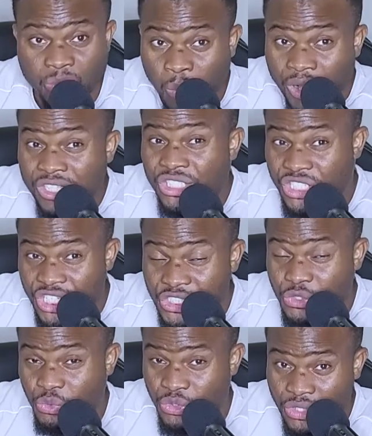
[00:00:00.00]
what
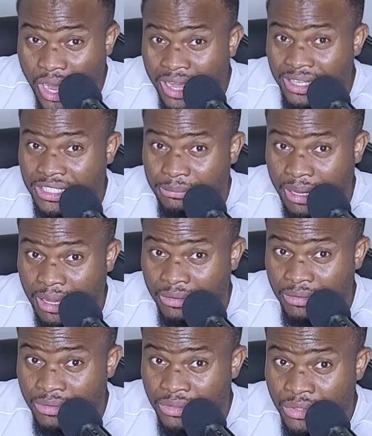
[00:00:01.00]
Jesus was talking about.
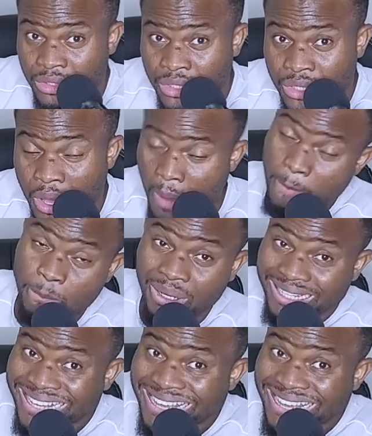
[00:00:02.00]
But